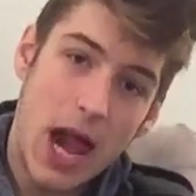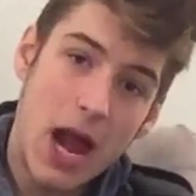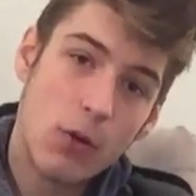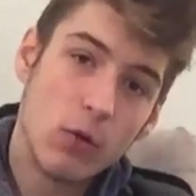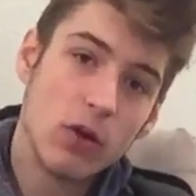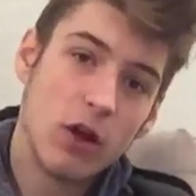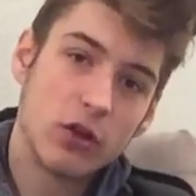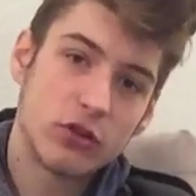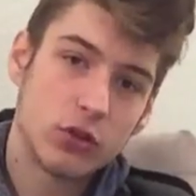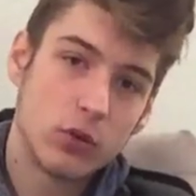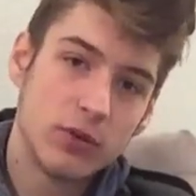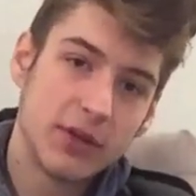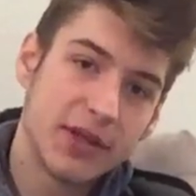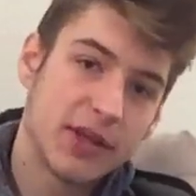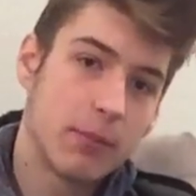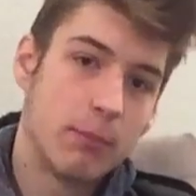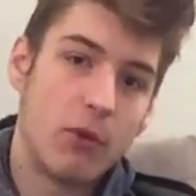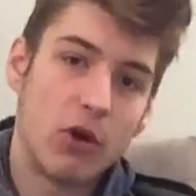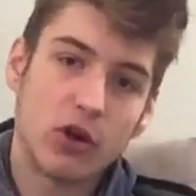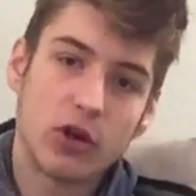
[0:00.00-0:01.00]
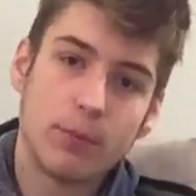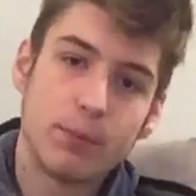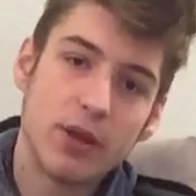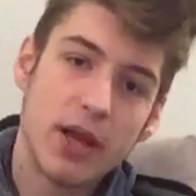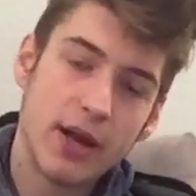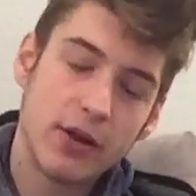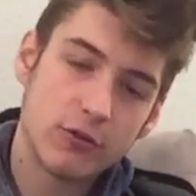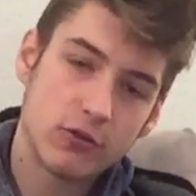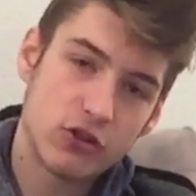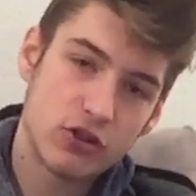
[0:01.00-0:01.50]
I will also link
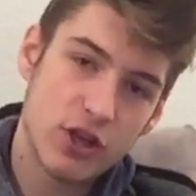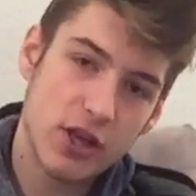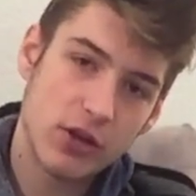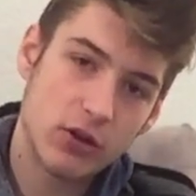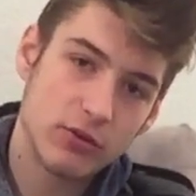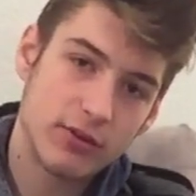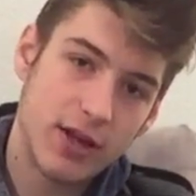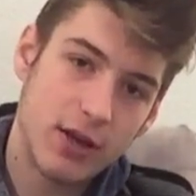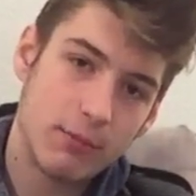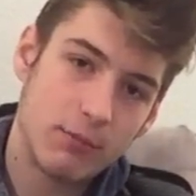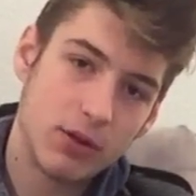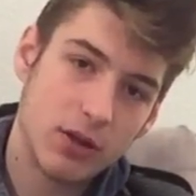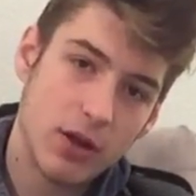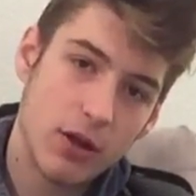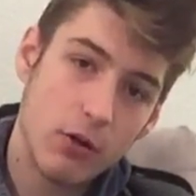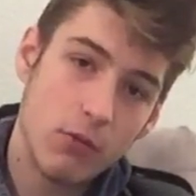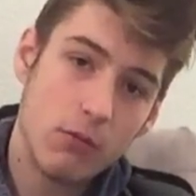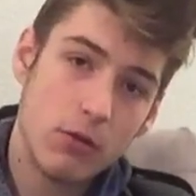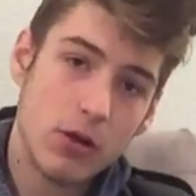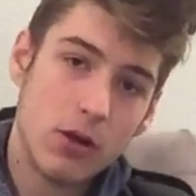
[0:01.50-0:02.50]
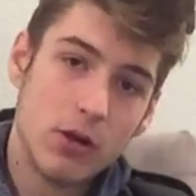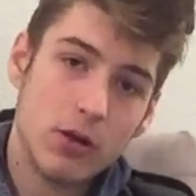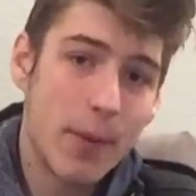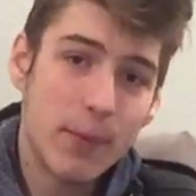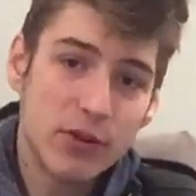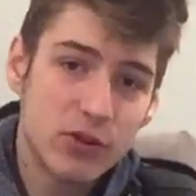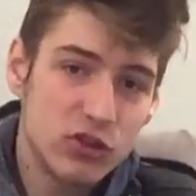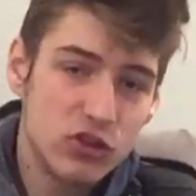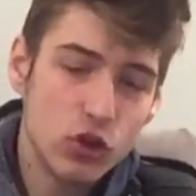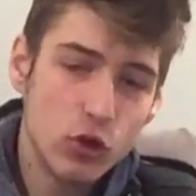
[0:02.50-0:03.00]
Markiplier's channel down below.
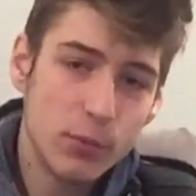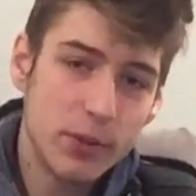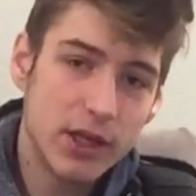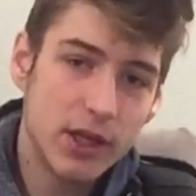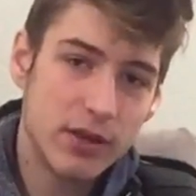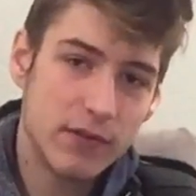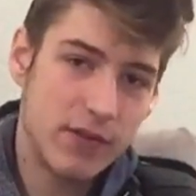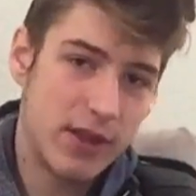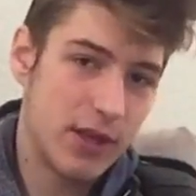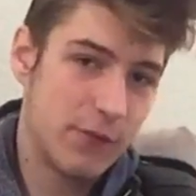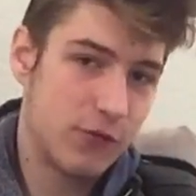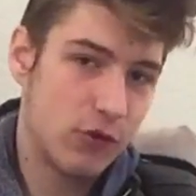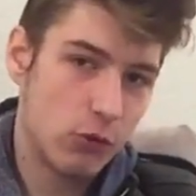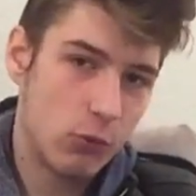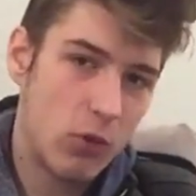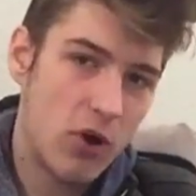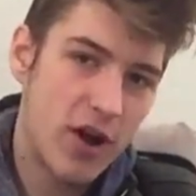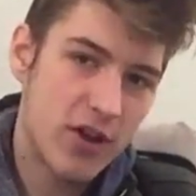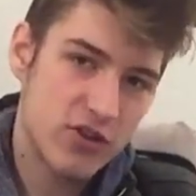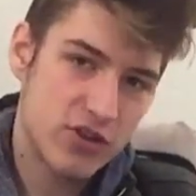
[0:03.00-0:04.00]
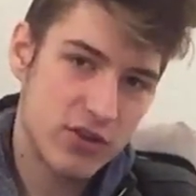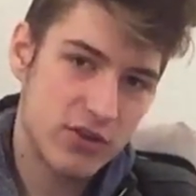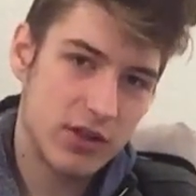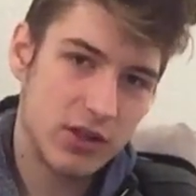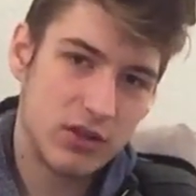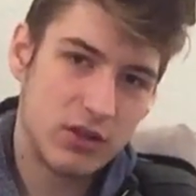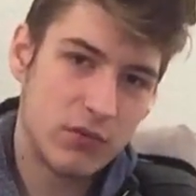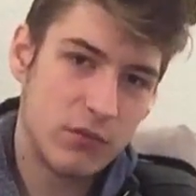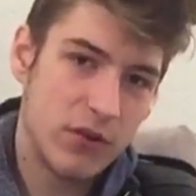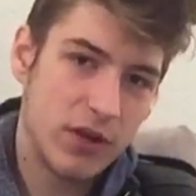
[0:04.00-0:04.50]
I'm assuming that if you're watching
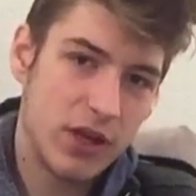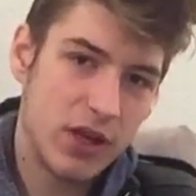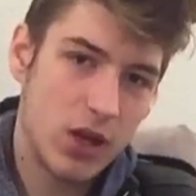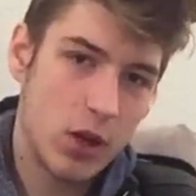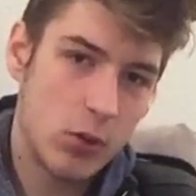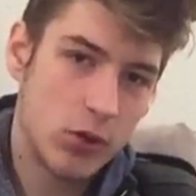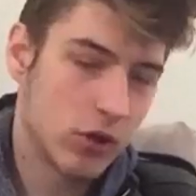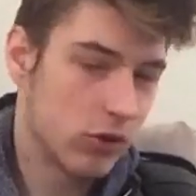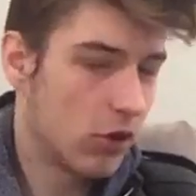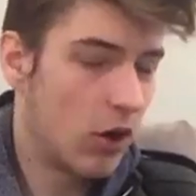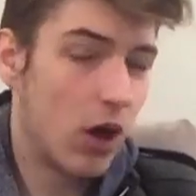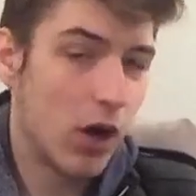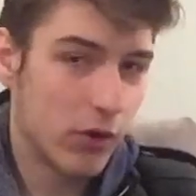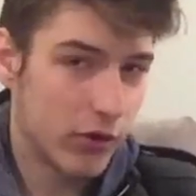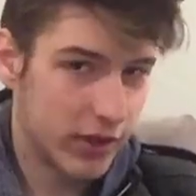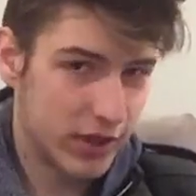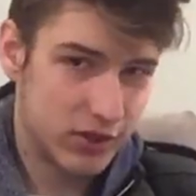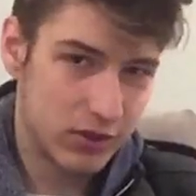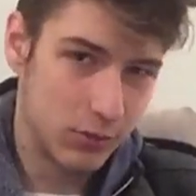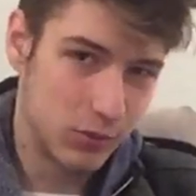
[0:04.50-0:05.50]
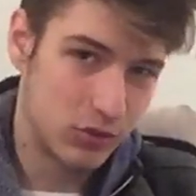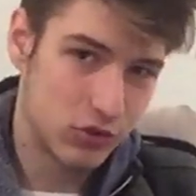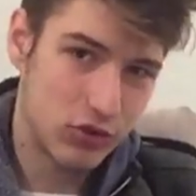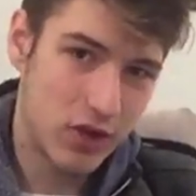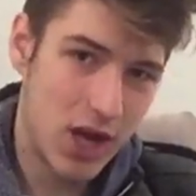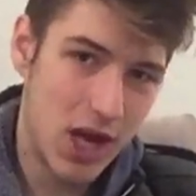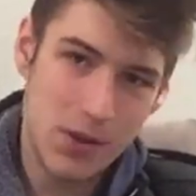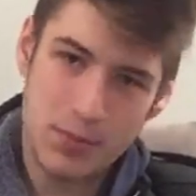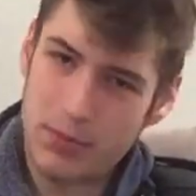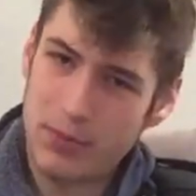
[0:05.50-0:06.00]
this video, you're already
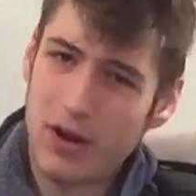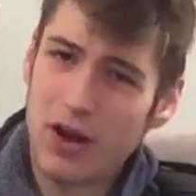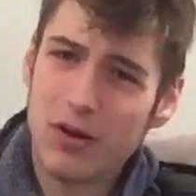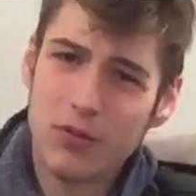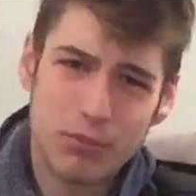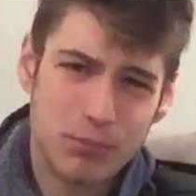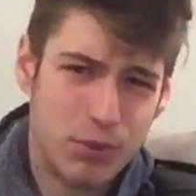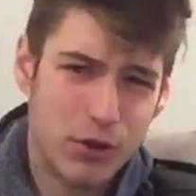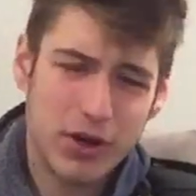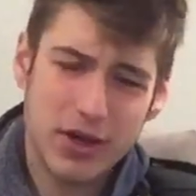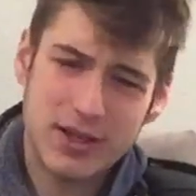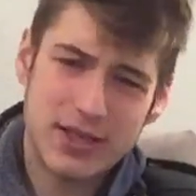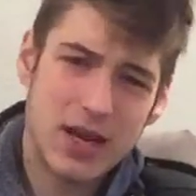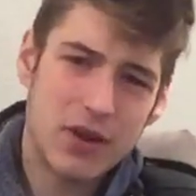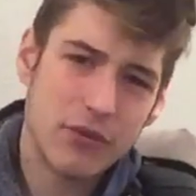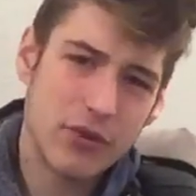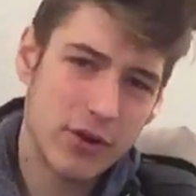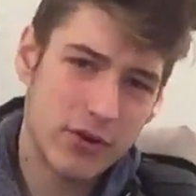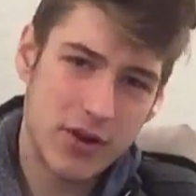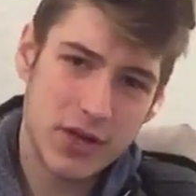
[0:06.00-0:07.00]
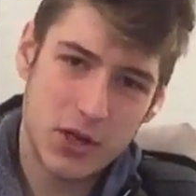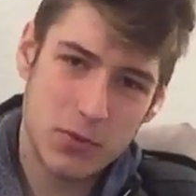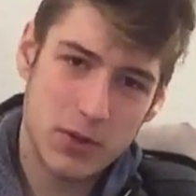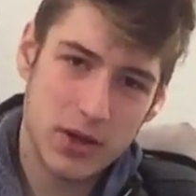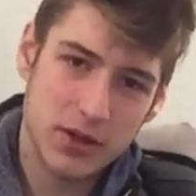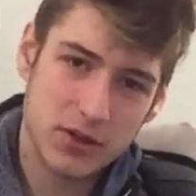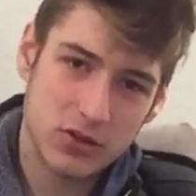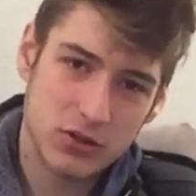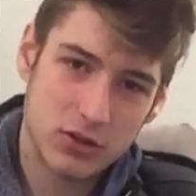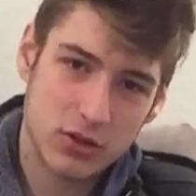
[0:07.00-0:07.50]
subscribed, but I'll put it down there
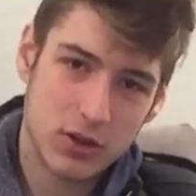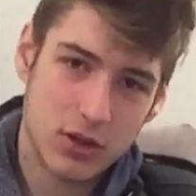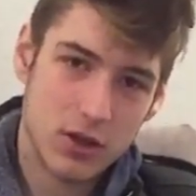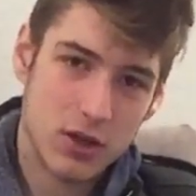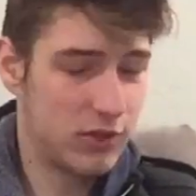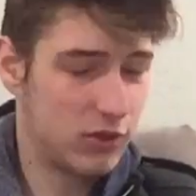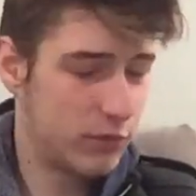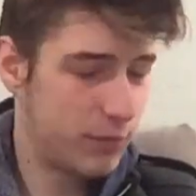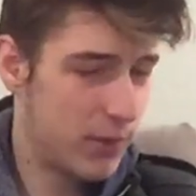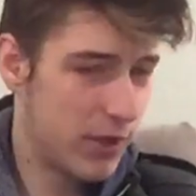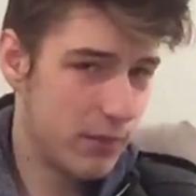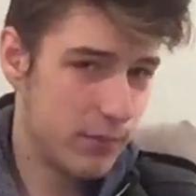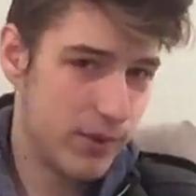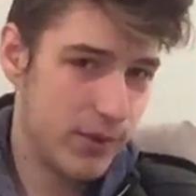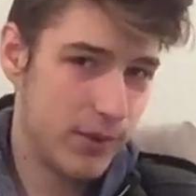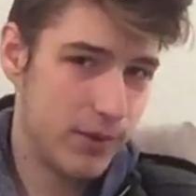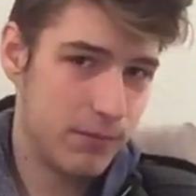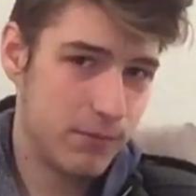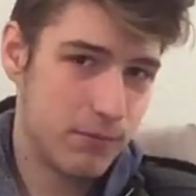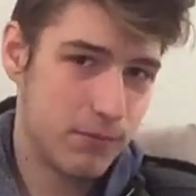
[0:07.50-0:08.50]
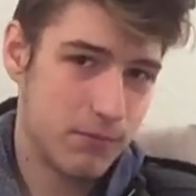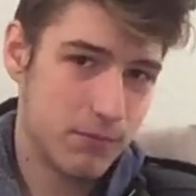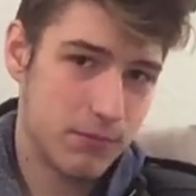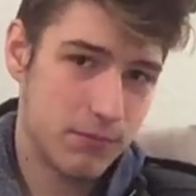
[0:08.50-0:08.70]
anyways. It's been me.